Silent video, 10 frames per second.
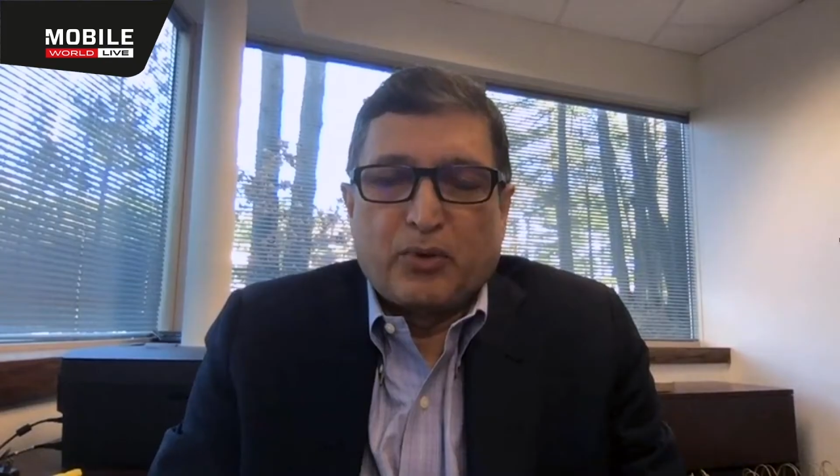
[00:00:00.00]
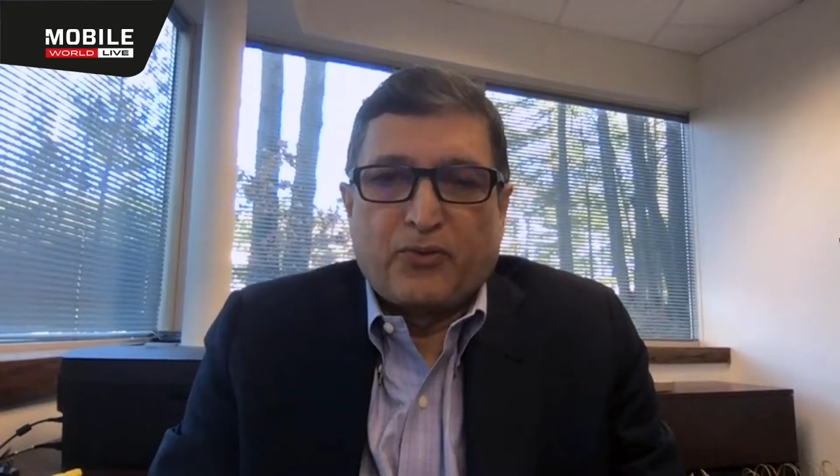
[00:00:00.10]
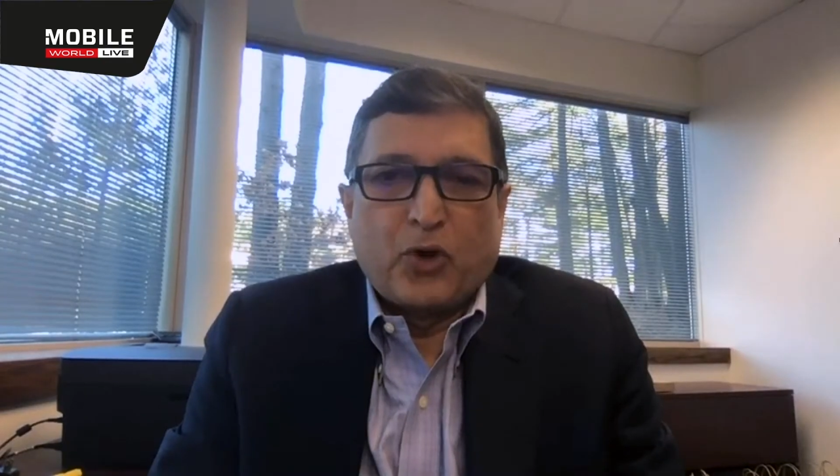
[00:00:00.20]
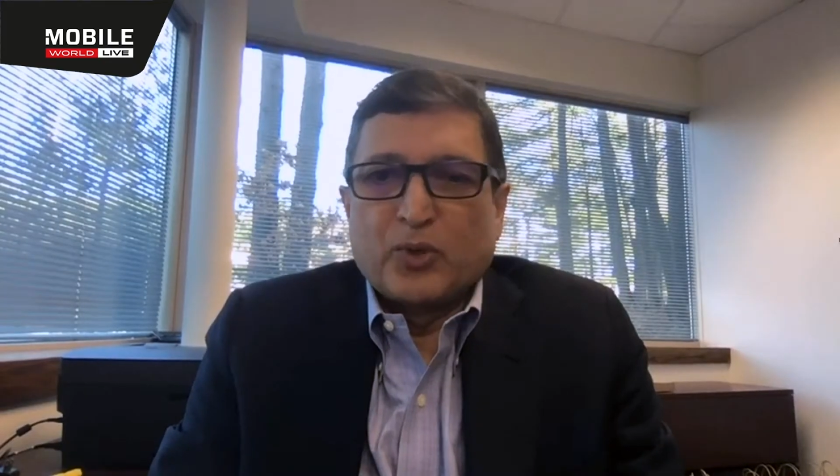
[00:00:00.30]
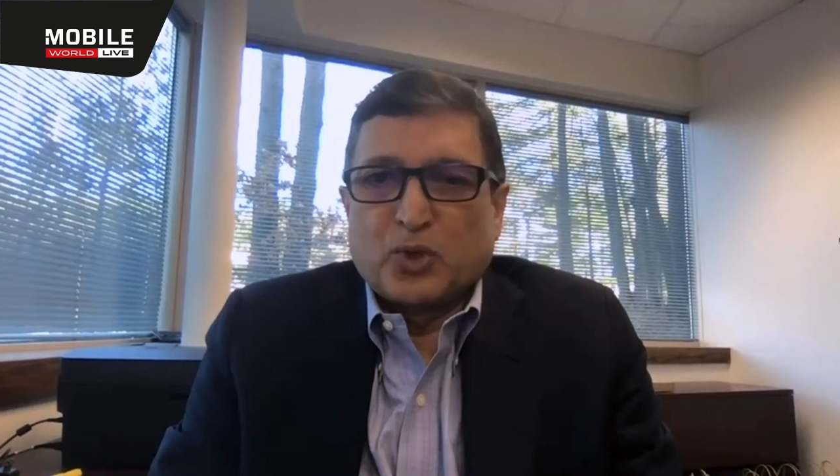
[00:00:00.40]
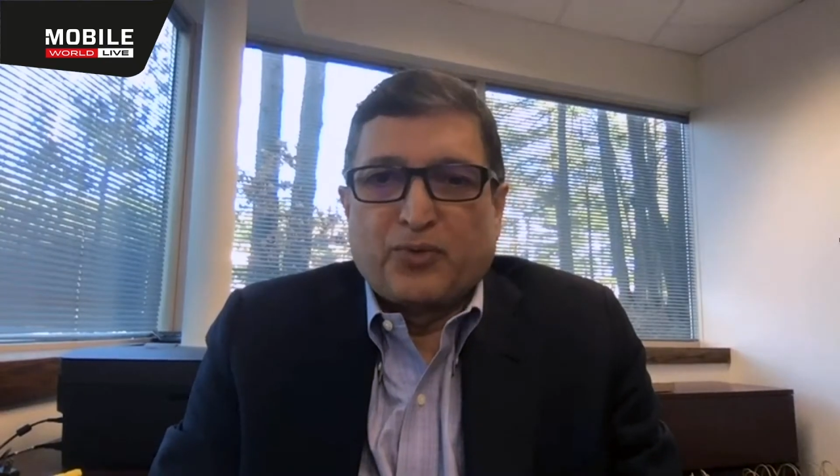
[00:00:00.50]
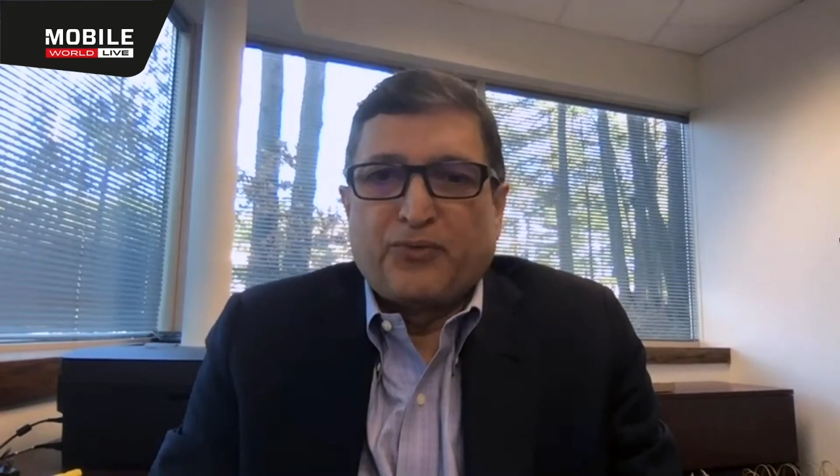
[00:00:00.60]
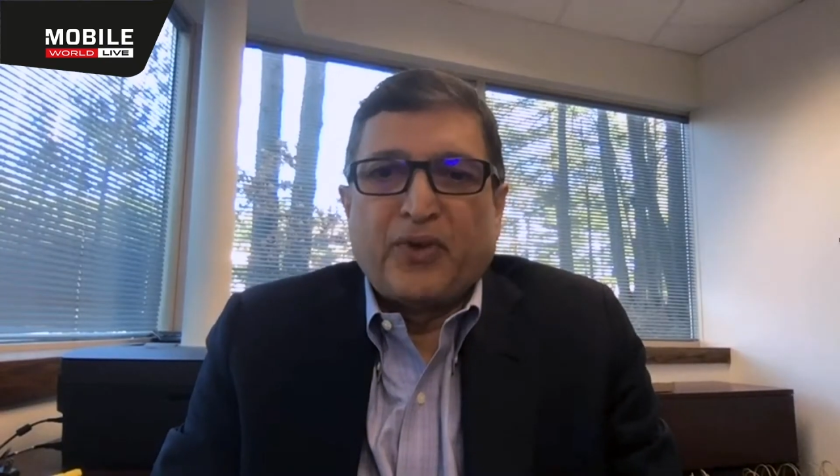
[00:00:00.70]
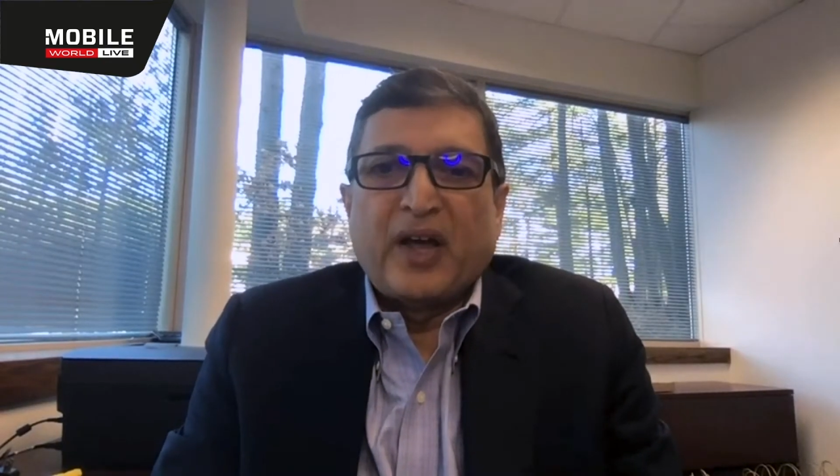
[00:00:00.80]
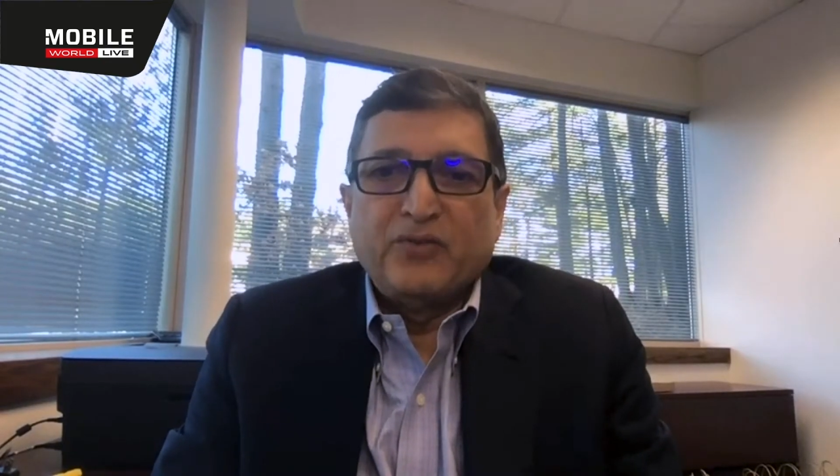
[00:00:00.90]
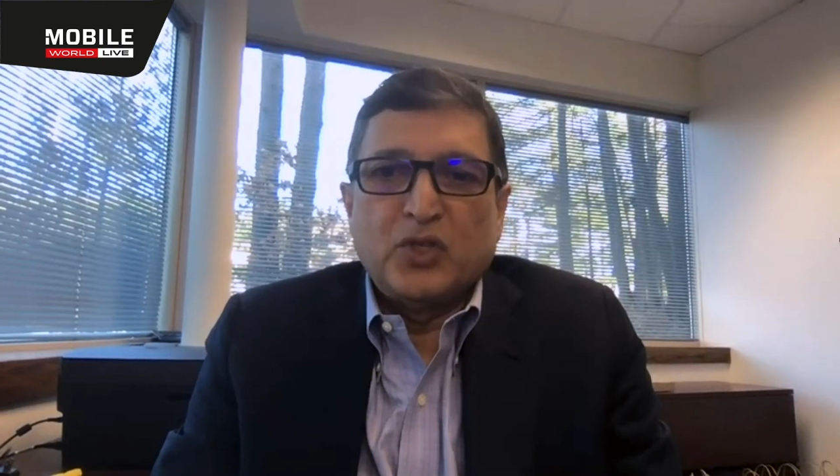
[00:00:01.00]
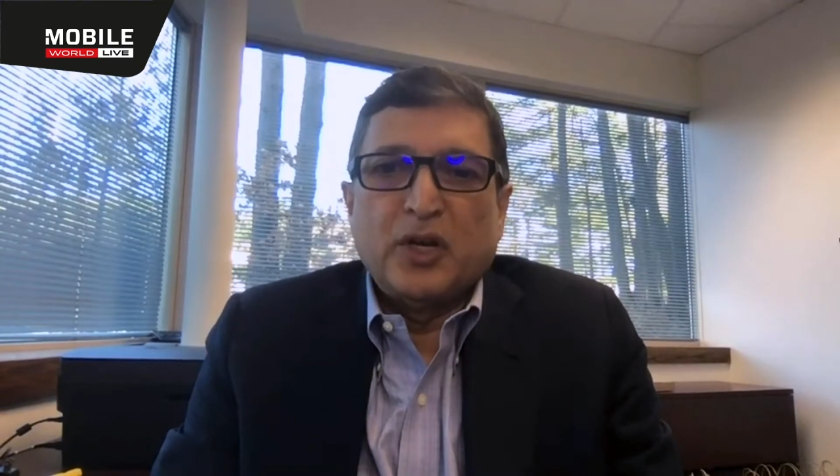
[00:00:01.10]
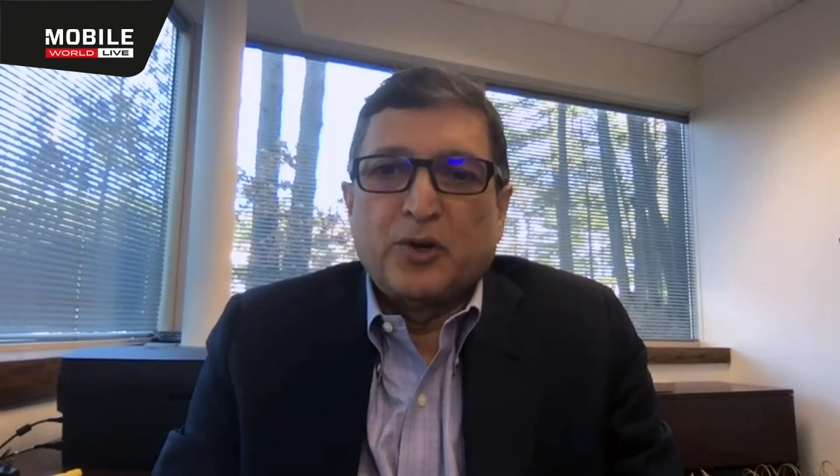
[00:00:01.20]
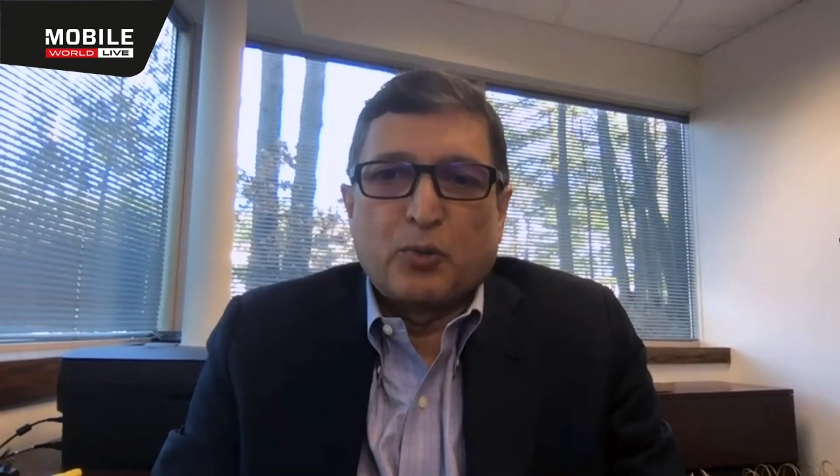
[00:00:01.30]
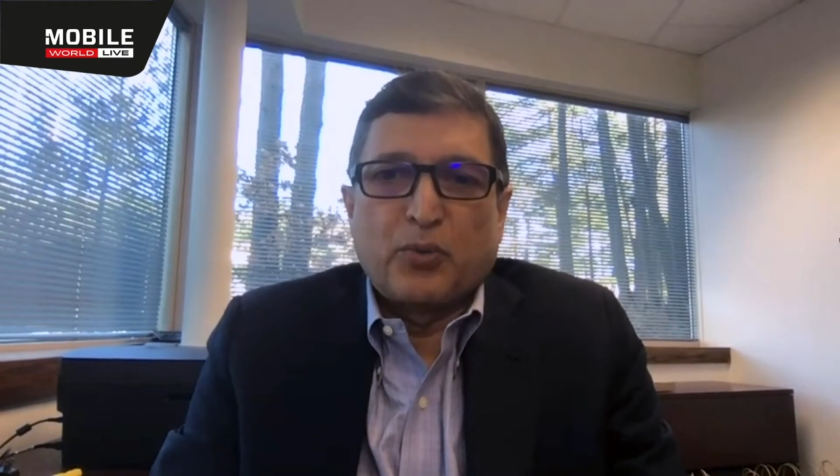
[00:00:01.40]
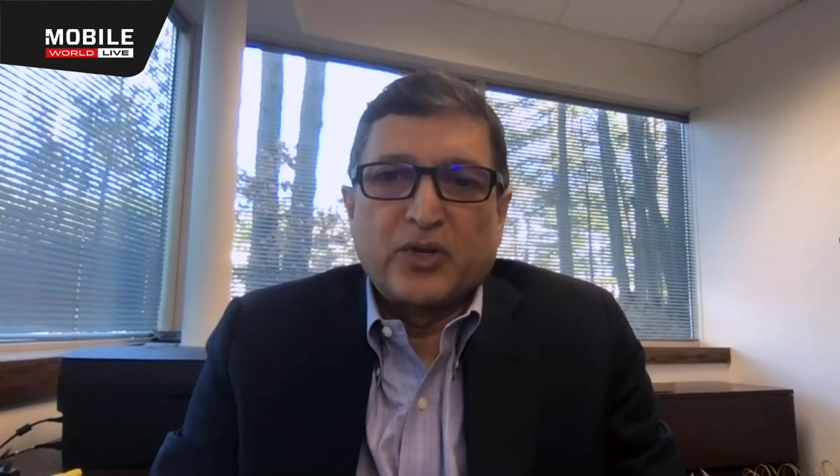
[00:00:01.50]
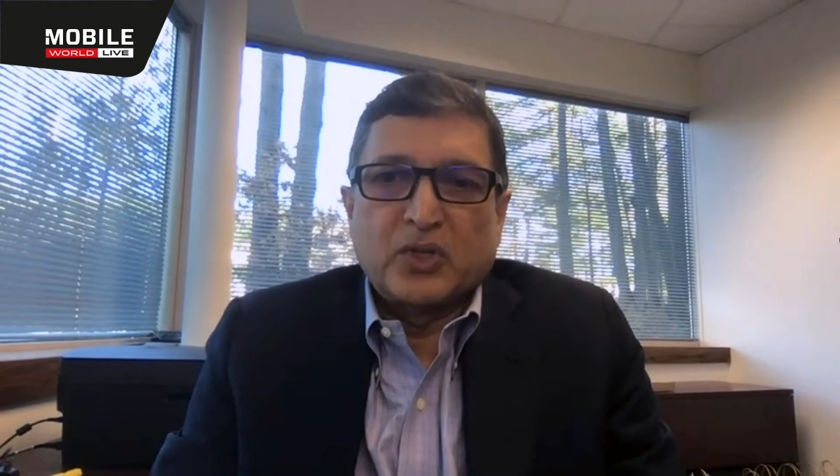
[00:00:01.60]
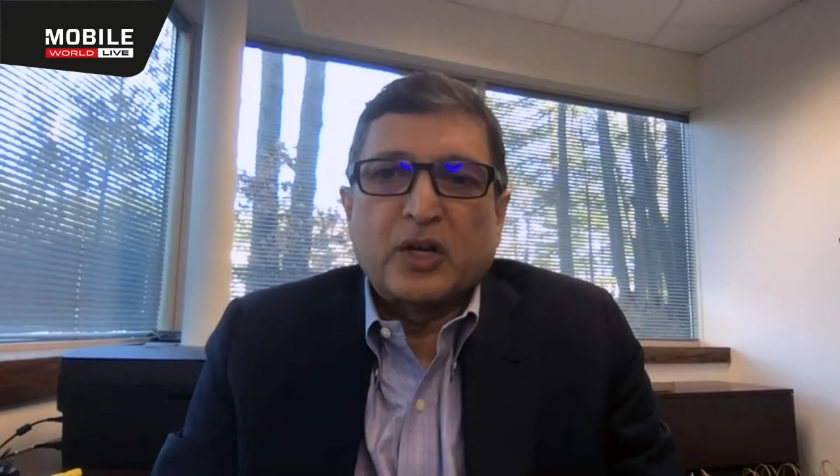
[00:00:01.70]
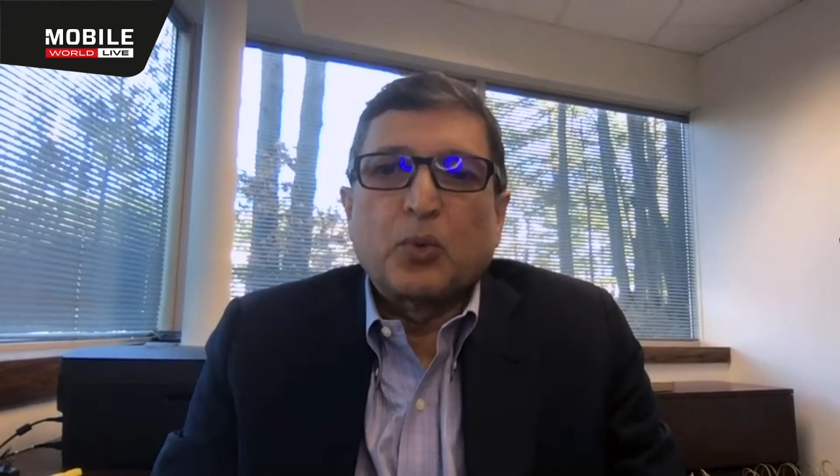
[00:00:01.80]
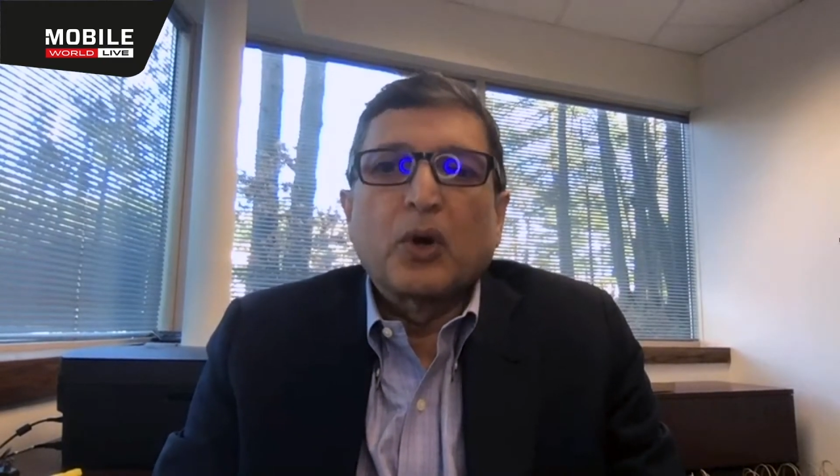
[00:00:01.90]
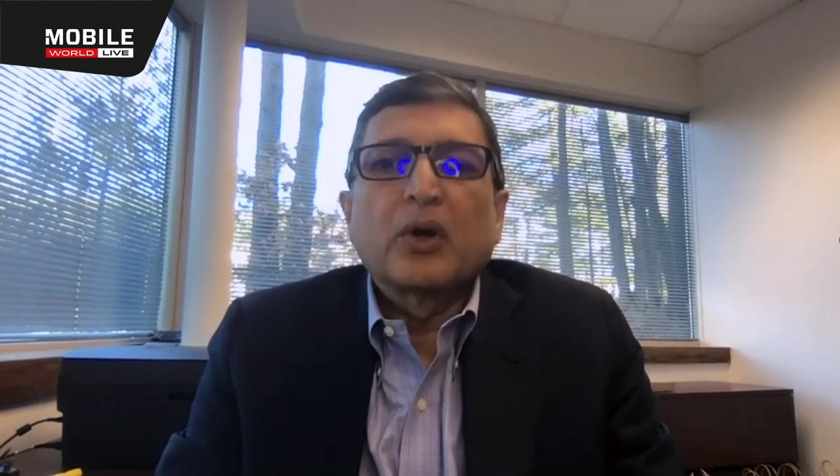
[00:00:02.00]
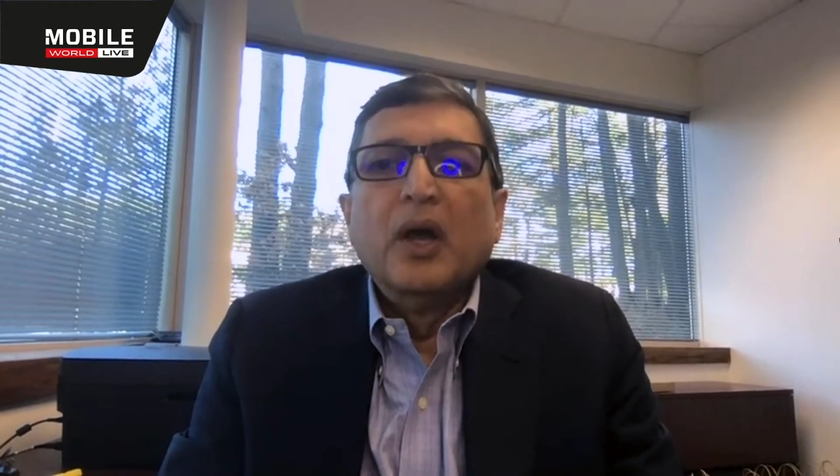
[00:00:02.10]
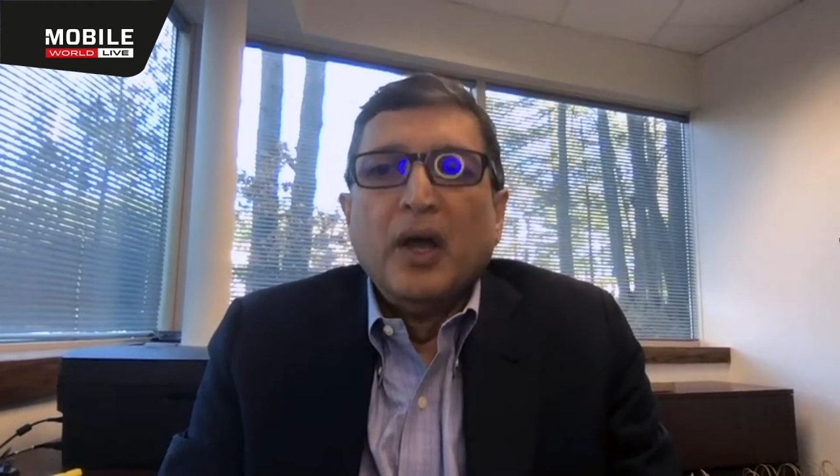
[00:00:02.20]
performance of a 5G enterprise network,